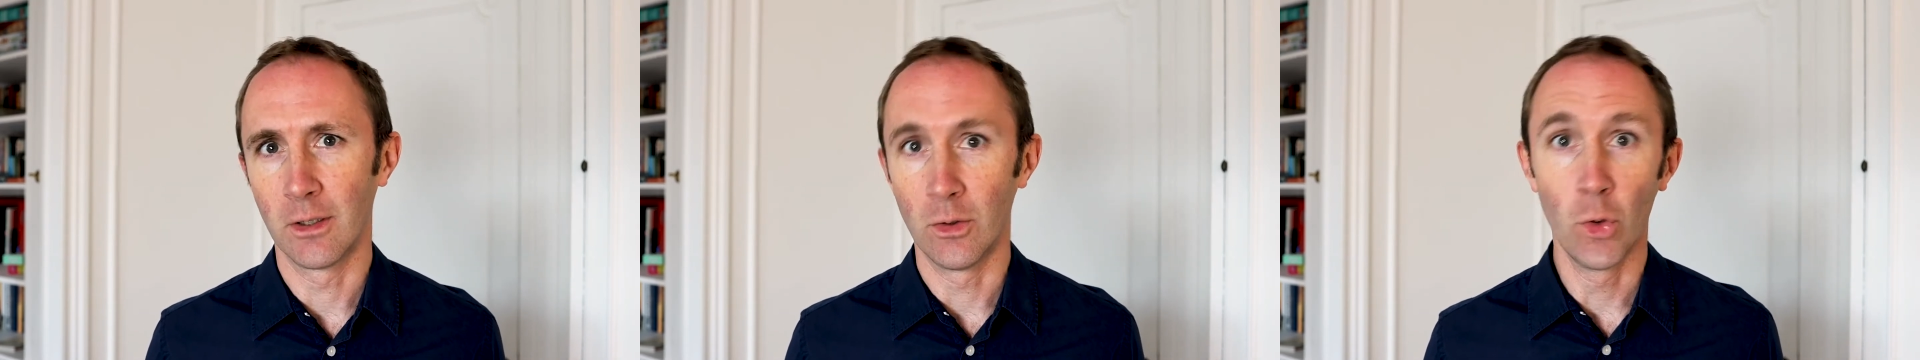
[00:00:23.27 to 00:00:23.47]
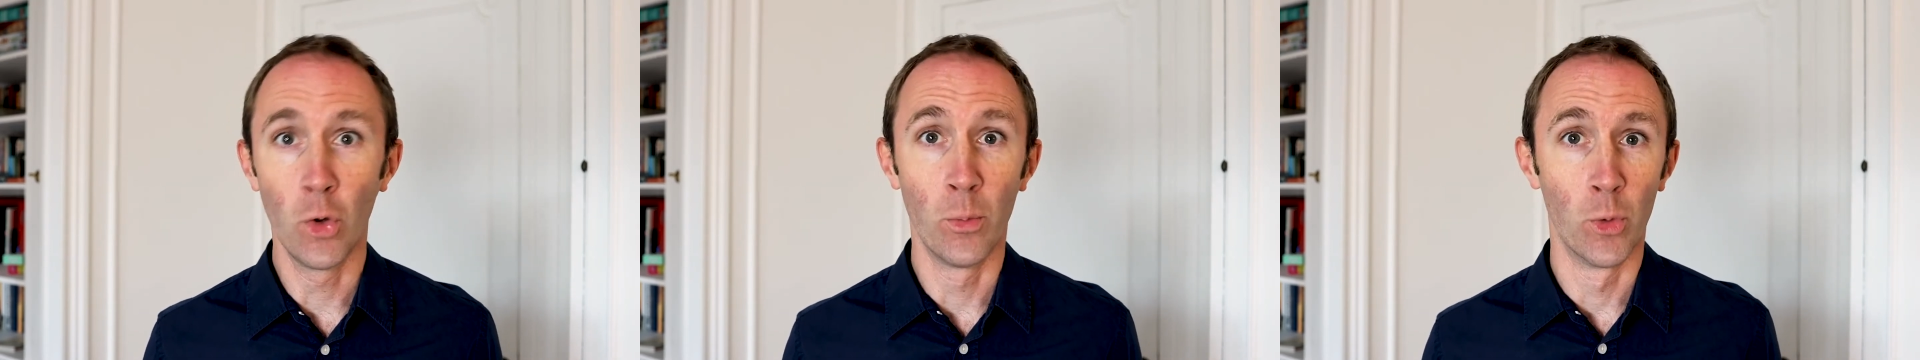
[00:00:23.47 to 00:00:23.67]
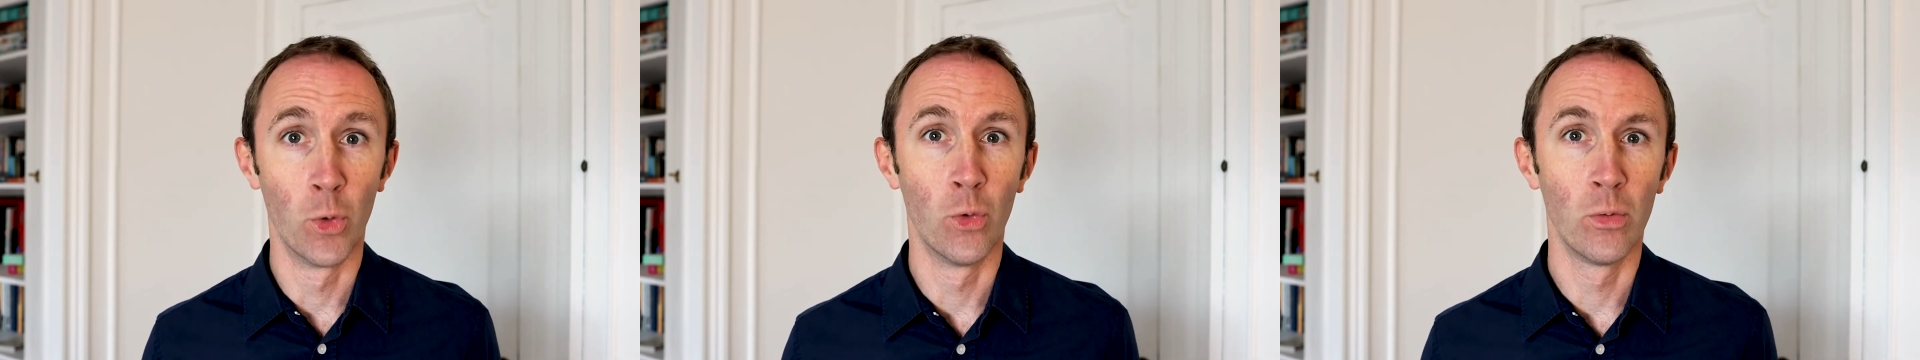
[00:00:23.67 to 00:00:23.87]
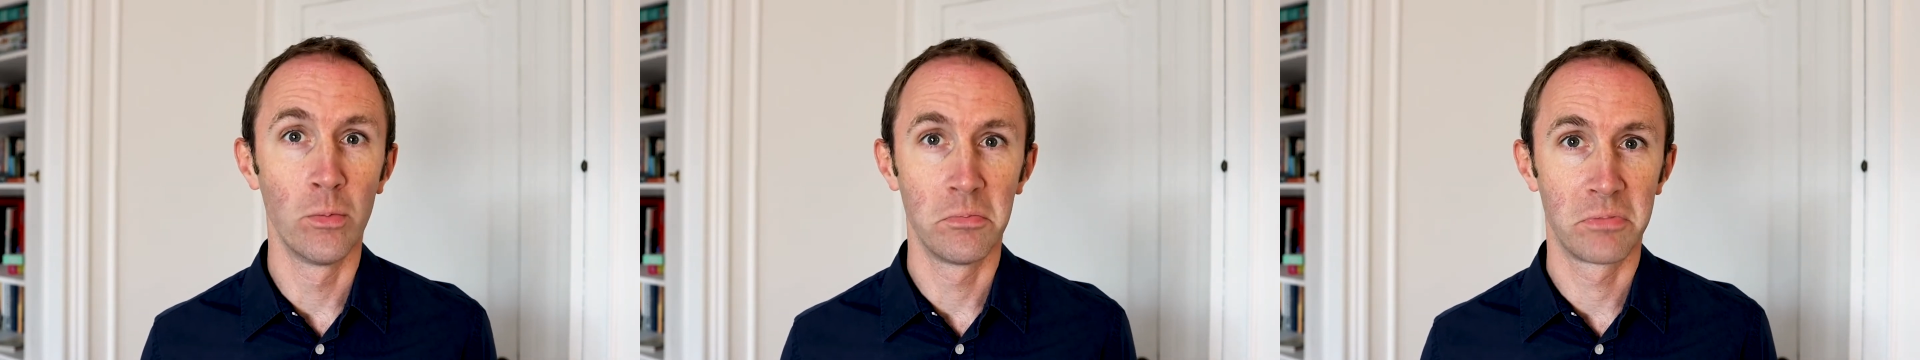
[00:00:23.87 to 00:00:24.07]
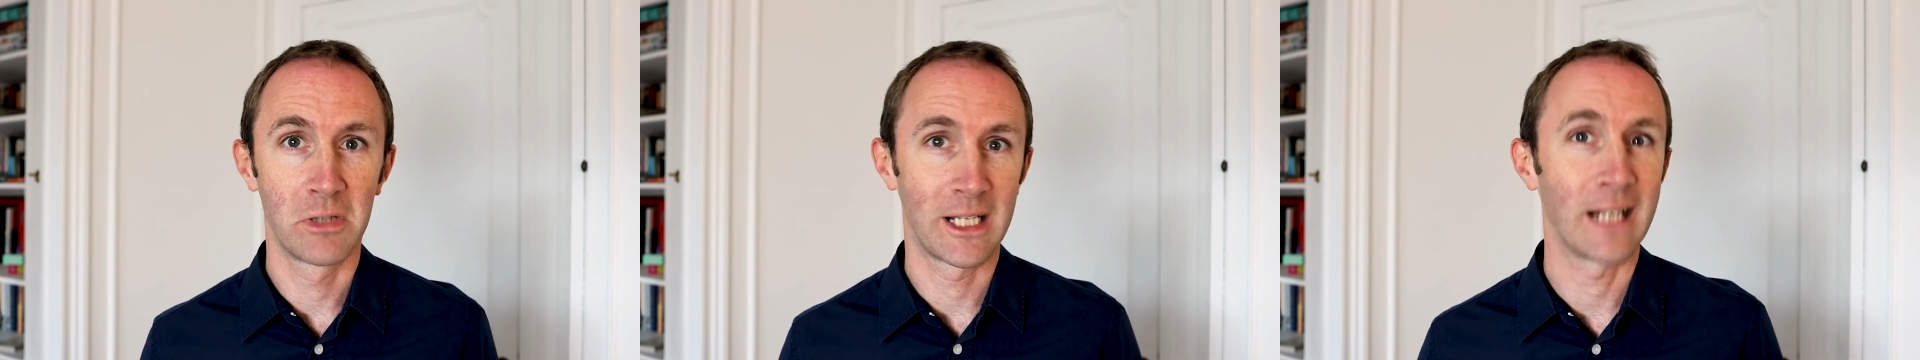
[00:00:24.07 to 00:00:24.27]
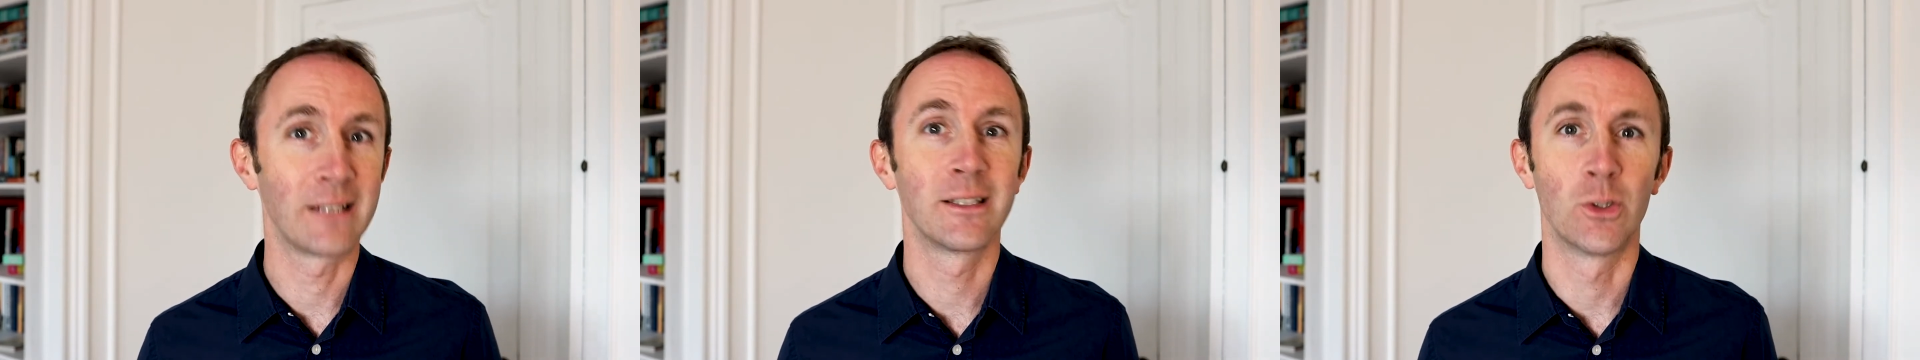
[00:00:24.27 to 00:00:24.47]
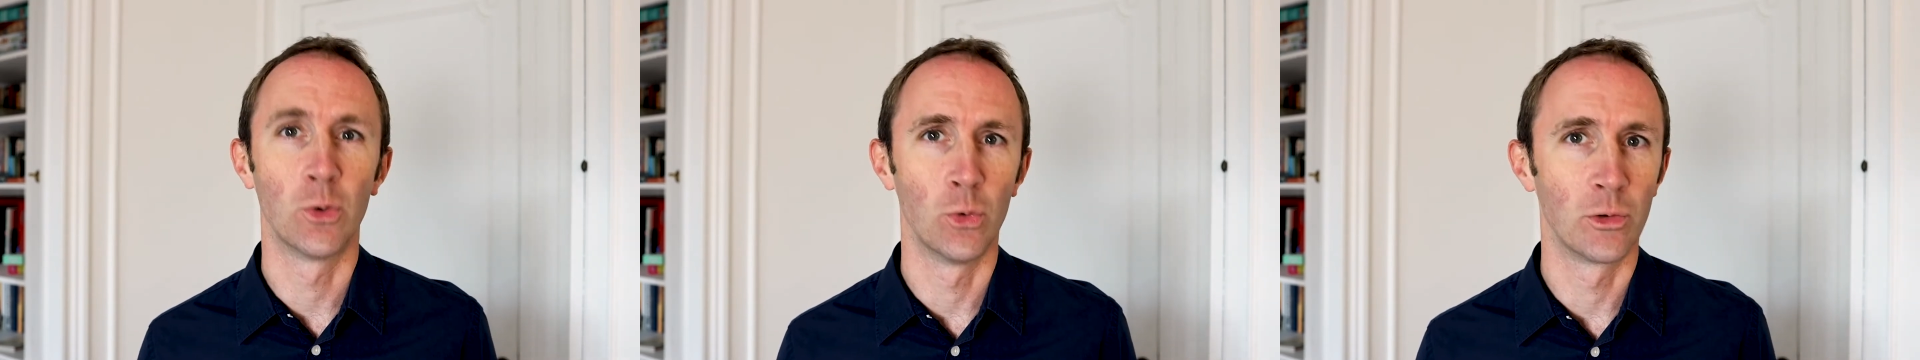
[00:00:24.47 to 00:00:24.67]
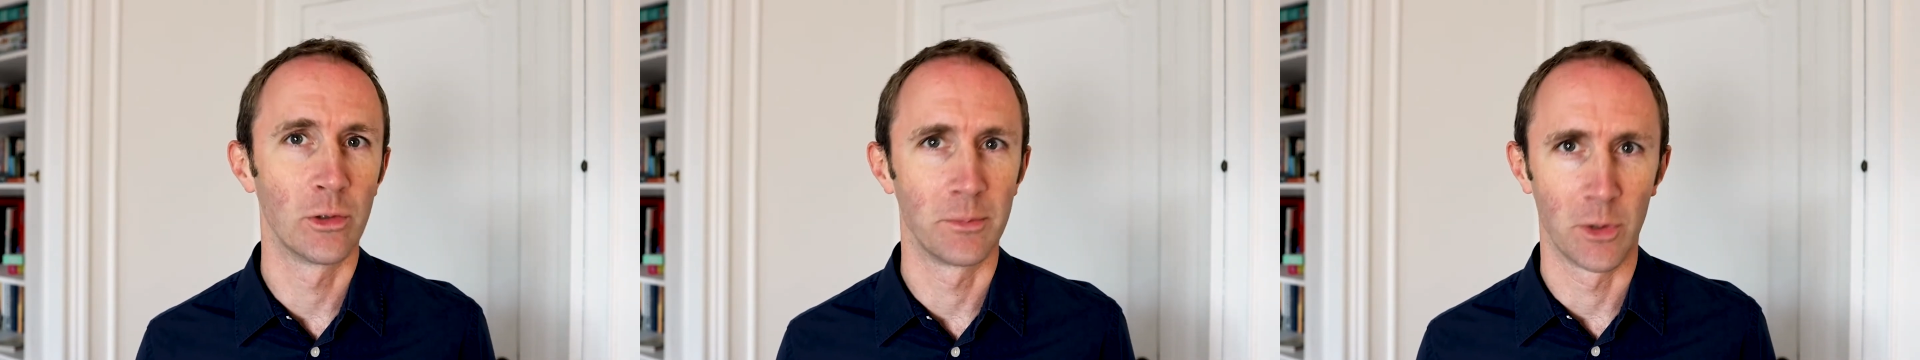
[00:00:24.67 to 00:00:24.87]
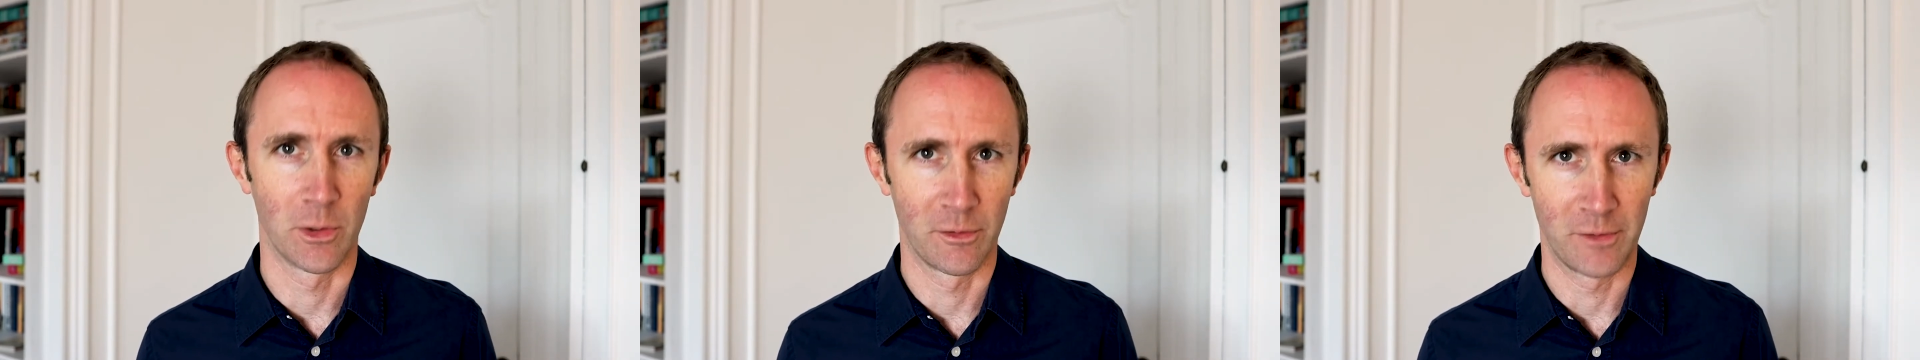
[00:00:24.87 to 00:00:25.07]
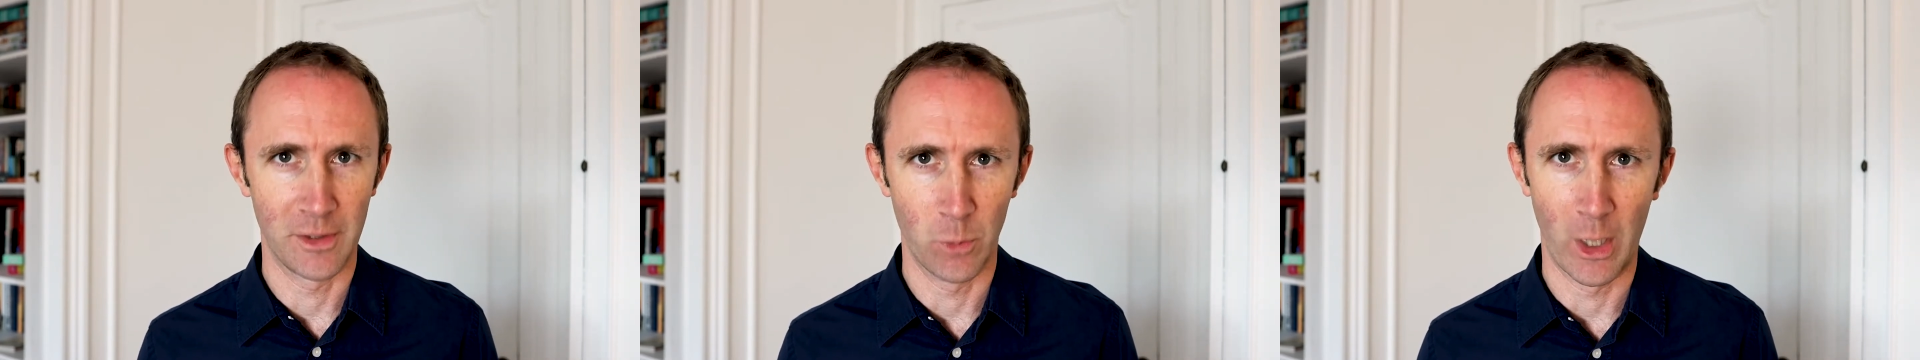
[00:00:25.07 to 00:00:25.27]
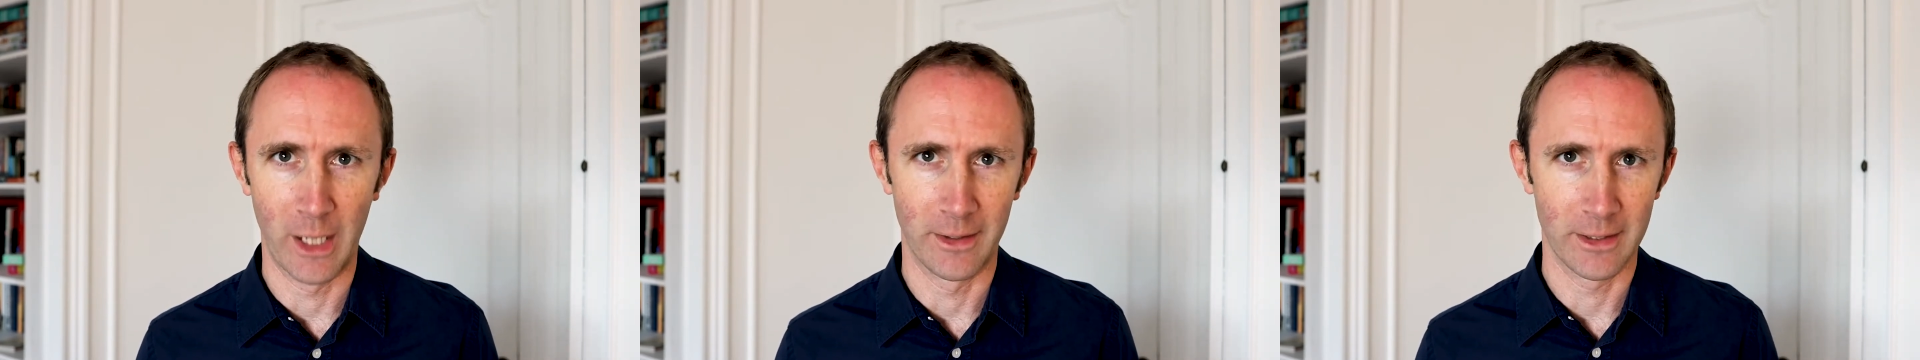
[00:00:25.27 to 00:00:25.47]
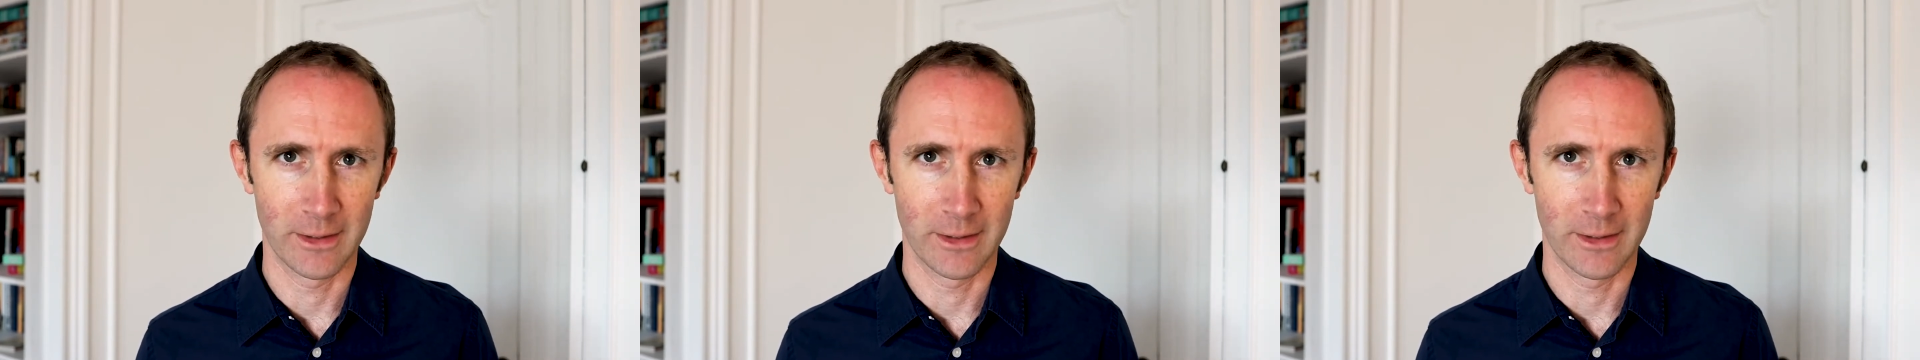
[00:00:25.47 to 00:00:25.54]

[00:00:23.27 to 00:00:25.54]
a normal classical cryptography way.